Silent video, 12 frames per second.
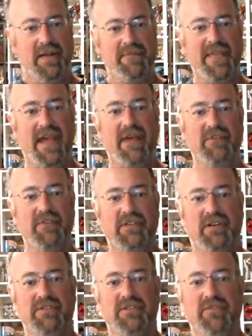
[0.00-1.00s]
That was
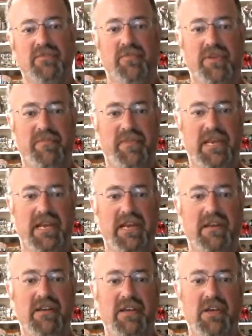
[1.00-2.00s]
also repeated
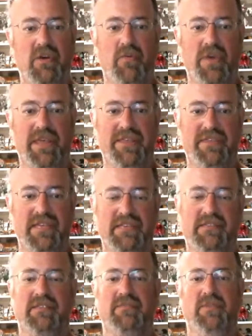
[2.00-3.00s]
with the
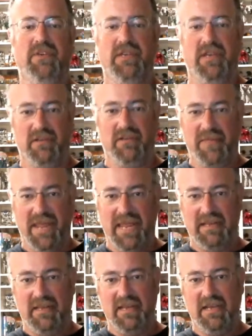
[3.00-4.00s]
$6 Million
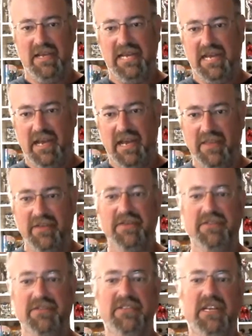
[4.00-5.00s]
Man line and
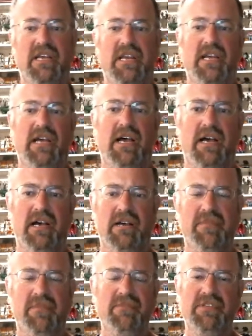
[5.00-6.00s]
others.
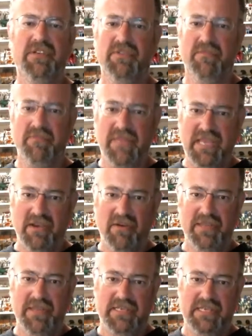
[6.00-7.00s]
There was also Mego
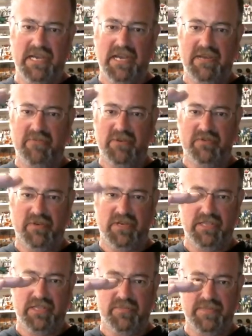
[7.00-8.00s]
at the time, which were a
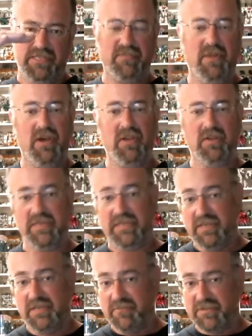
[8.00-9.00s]
little bit smaller, but
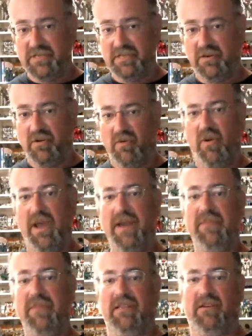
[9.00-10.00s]
they were still quite a
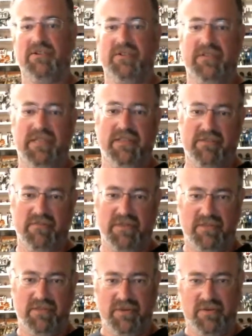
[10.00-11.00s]
bit larger than the 3
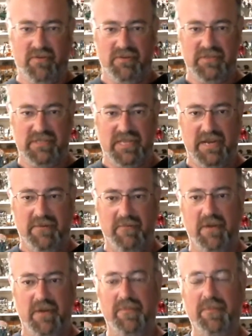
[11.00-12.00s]
3/4 line.
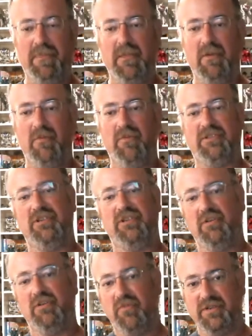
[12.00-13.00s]
Well, when
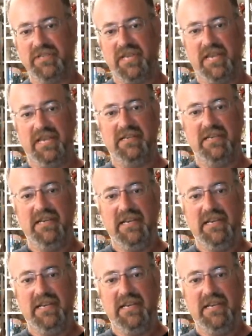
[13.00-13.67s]
Star Wars hit,